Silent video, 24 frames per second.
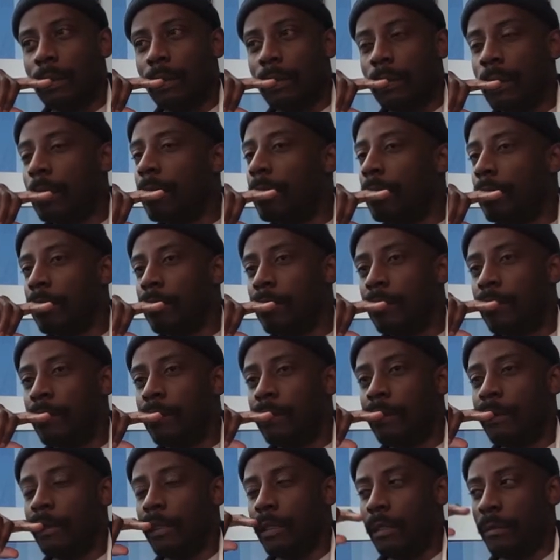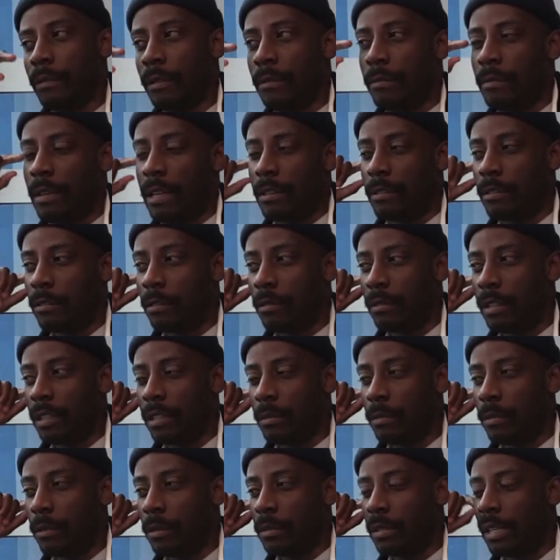Yeah, and I think that's sort of like
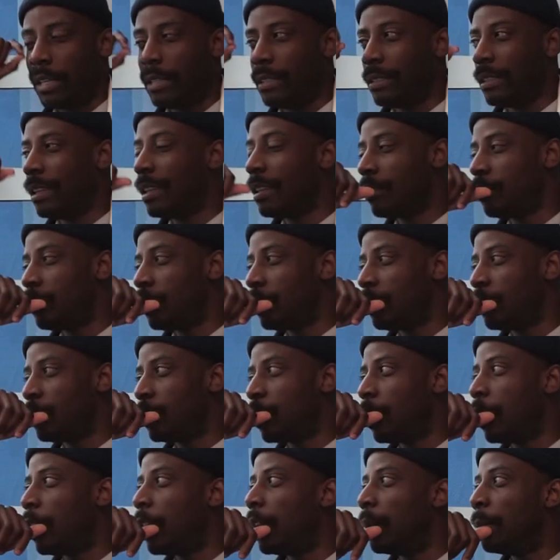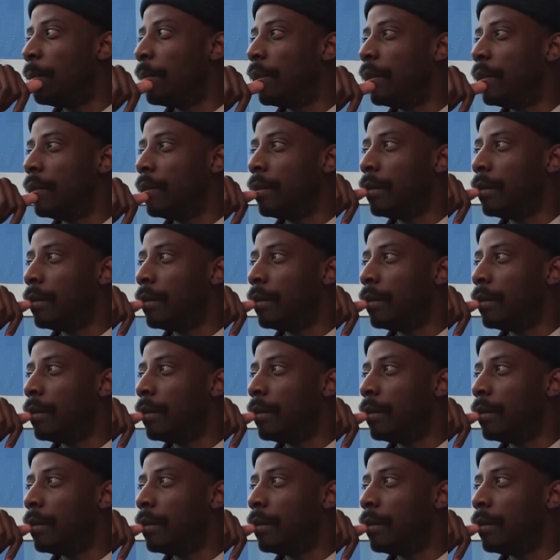important. And it's just time.